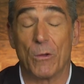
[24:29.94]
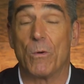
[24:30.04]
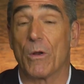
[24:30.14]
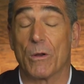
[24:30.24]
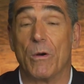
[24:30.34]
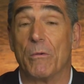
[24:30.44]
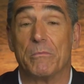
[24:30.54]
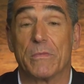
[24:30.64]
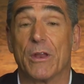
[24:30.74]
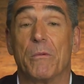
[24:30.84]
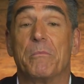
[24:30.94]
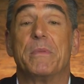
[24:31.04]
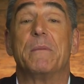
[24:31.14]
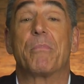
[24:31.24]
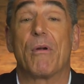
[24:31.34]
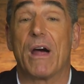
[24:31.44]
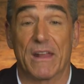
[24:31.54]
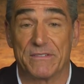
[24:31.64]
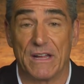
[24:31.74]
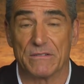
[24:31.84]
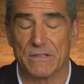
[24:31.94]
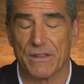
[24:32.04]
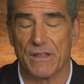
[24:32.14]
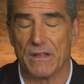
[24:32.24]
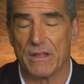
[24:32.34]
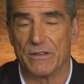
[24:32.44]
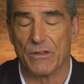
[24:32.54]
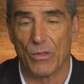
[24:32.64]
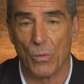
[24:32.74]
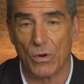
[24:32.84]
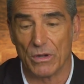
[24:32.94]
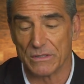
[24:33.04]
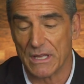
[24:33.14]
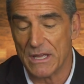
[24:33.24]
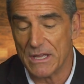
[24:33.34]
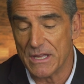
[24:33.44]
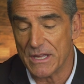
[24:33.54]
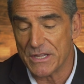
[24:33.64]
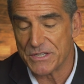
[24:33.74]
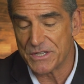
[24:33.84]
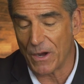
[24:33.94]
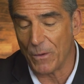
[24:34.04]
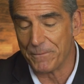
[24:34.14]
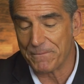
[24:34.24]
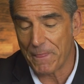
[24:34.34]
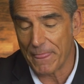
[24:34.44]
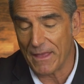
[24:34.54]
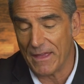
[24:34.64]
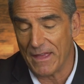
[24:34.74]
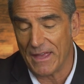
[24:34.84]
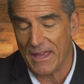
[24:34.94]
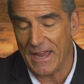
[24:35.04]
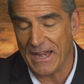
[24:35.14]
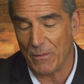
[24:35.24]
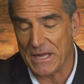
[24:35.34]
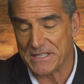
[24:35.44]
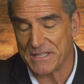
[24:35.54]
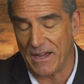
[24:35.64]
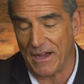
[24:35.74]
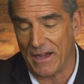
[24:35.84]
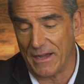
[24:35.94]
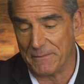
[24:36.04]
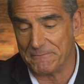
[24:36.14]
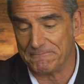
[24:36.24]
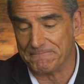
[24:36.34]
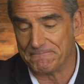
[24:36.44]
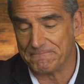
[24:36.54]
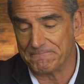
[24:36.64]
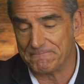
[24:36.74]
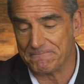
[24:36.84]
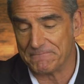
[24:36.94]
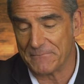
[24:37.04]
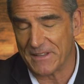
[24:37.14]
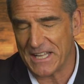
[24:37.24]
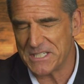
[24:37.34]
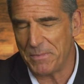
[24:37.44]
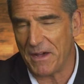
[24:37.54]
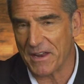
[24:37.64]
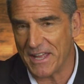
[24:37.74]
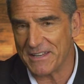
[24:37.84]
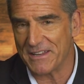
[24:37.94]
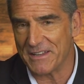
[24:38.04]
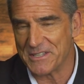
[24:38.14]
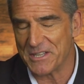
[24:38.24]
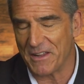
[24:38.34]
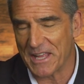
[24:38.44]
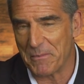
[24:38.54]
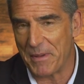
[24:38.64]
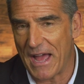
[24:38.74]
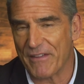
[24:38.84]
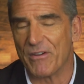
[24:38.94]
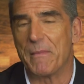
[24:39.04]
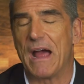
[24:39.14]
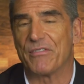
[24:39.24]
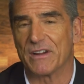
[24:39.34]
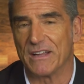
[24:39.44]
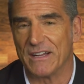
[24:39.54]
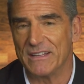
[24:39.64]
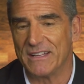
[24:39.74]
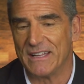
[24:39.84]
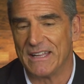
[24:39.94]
quote unquote, be products out into the world. So, anyways, that's about it until I get back from Africa.